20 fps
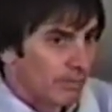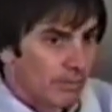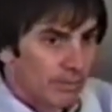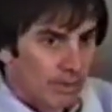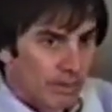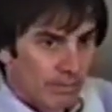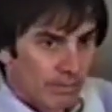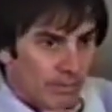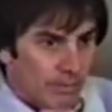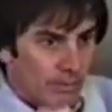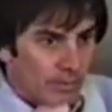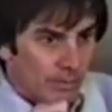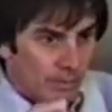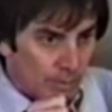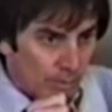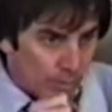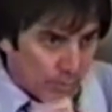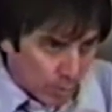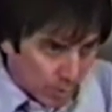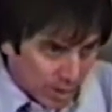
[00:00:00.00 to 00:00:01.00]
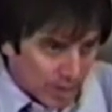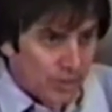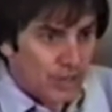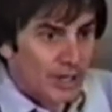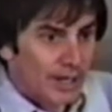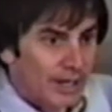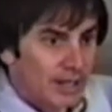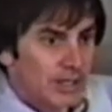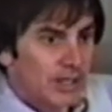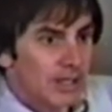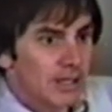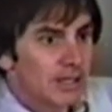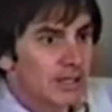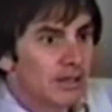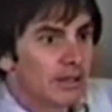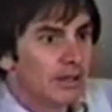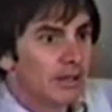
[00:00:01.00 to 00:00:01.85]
the world changers,